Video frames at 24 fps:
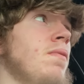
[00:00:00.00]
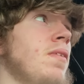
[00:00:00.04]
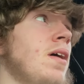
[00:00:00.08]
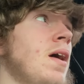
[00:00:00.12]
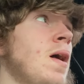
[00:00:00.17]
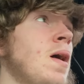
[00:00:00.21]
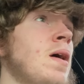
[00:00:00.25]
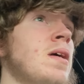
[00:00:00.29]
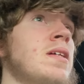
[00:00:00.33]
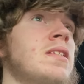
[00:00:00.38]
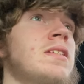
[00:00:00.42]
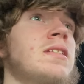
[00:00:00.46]

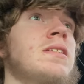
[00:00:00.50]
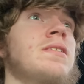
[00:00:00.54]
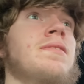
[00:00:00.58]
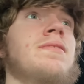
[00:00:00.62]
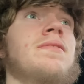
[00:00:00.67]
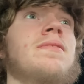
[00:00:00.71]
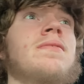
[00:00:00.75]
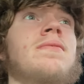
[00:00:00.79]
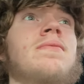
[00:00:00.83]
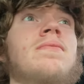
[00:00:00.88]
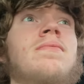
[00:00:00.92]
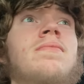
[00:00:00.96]
Honestly,
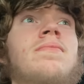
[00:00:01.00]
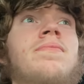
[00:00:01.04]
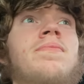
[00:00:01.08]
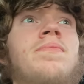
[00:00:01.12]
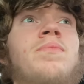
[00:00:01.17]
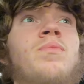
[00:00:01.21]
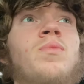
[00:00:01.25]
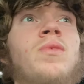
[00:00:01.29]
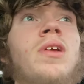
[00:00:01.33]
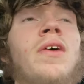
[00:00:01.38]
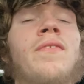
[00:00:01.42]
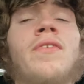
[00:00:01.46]

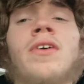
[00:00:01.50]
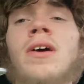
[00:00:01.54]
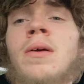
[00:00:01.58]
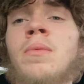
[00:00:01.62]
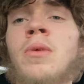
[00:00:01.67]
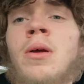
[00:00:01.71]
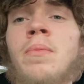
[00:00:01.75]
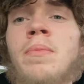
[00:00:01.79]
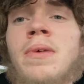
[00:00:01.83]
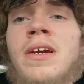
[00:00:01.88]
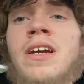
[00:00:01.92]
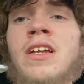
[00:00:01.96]
I feel like I'm
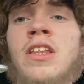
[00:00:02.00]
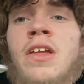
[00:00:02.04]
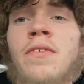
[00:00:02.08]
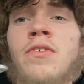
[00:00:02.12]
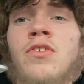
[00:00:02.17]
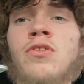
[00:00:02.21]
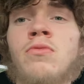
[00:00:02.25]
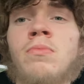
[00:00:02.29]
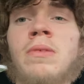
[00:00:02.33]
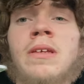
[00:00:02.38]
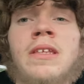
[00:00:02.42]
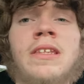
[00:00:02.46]
not big enough
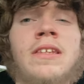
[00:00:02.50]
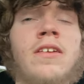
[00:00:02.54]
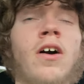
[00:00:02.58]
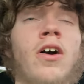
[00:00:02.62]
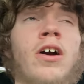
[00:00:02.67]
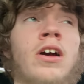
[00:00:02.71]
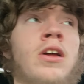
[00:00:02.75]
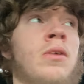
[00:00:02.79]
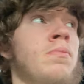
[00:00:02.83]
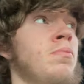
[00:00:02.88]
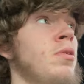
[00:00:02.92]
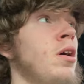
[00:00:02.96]
to be
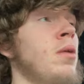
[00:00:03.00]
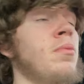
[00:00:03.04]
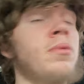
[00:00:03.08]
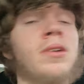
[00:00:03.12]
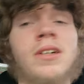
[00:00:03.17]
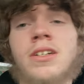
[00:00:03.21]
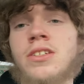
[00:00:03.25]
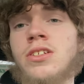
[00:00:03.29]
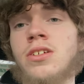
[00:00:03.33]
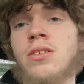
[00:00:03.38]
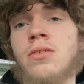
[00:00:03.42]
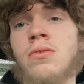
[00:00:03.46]
talking in
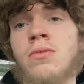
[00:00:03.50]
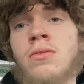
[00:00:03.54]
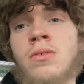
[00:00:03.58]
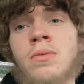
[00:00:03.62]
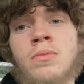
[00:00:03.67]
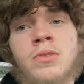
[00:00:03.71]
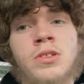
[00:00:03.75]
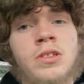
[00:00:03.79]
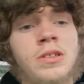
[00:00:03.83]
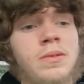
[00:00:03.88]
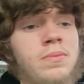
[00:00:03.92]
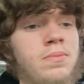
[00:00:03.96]
public, so I'm
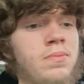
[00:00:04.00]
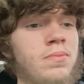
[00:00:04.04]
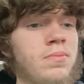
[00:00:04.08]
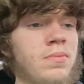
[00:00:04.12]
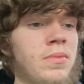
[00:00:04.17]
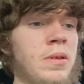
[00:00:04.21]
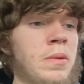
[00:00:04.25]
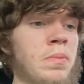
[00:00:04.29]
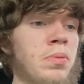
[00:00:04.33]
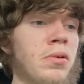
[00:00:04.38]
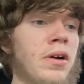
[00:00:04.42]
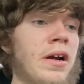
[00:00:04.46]
going to
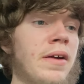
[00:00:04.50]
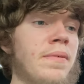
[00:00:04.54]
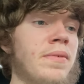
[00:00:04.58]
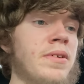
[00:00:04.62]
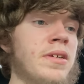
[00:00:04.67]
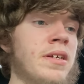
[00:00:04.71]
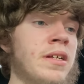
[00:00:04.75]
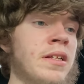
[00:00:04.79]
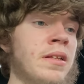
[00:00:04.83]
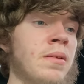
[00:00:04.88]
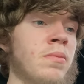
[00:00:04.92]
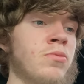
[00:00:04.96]
be
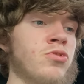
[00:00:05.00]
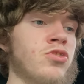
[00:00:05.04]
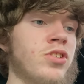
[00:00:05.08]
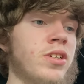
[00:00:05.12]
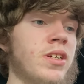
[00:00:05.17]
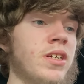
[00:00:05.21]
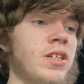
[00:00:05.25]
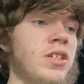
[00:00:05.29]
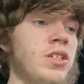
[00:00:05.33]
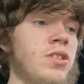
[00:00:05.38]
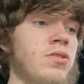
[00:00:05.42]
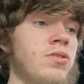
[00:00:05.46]
private and I'm going to try
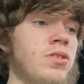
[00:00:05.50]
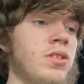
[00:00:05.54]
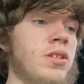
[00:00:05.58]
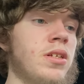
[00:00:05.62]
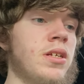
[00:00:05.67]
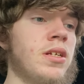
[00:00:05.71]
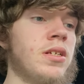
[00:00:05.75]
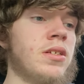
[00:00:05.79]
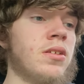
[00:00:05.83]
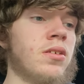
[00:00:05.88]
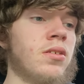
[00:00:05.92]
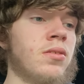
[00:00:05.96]
to get used to
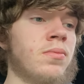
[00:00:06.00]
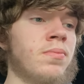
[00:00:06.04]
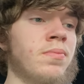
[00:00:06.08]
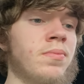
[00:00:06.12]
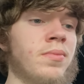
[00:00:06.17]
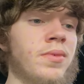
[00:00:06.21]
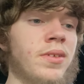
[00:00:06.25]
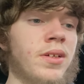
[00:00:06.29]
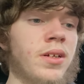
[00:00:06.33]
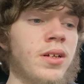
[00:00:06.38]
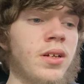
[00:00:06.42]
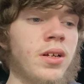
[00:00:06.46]
these um,
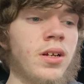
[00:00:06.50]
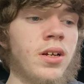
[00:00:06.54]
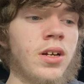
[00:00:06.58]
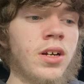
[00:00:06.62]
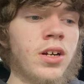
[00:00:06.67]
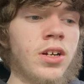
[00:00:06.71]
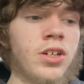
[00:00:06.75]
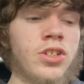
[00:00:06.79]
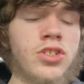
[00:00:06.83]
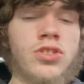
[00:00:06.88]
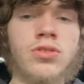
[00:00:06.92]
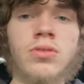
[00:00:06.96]

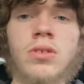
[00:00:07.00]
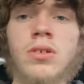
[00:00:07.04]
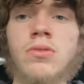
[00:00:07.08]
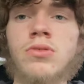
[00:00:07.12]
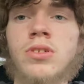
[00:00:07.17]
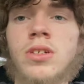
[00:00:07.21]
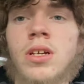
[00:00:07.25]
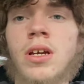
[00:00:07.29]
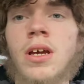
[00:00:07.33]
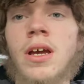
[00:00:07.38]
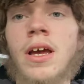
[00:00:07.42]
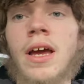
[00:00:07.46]

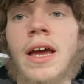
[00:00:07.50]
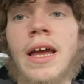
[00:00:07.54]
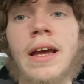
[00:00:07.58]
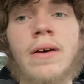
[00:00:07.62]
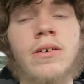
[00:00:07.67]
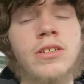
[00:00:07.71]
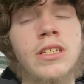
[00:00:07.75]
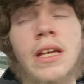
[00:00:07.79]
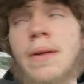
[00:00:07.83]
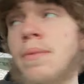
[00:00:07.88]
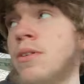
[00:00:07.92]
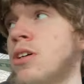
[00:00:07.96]
controls.
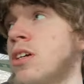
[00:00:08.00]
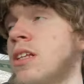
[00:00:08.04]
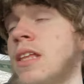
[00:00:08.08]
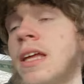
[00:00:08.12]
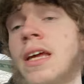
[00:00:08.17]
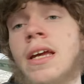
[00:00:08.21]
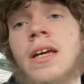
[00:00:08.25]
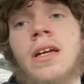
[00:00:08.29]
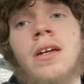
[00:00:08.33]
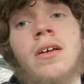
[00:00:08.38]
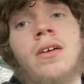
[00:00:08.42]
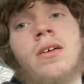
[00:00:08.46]
Anyways, have a good
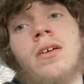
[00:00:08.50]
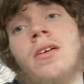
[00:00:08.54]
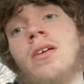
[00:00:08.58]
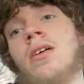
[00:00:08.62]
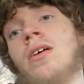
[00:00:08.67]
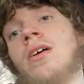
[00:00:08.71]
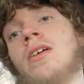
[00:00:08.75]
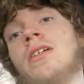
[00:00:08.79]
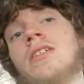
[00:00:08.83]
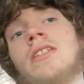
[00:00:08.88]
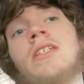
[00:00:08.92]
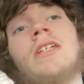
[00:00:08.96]
day.
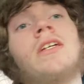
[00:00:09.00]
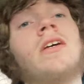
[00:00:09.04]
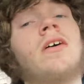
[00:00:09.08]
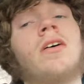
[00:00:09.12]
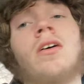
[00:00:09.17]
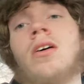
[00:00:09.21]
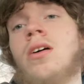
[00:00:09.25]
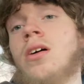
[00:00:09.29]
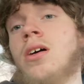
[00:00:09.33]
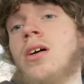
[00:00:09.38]
See ya.